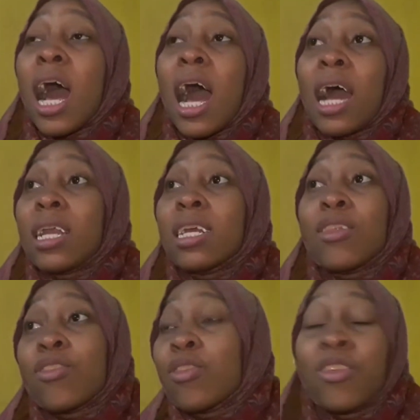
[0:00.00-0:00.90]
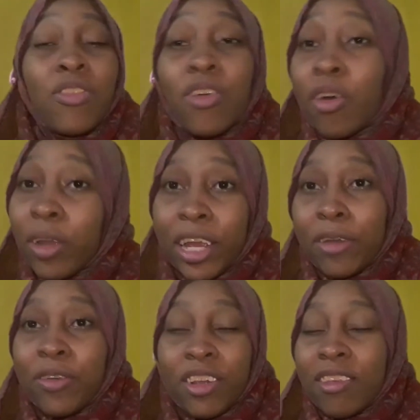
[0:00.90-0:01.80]
And it's not okay
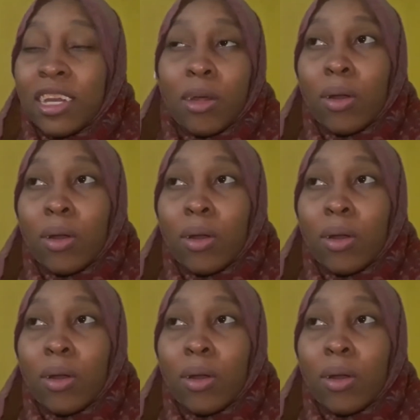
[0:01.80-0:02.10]
to just sit down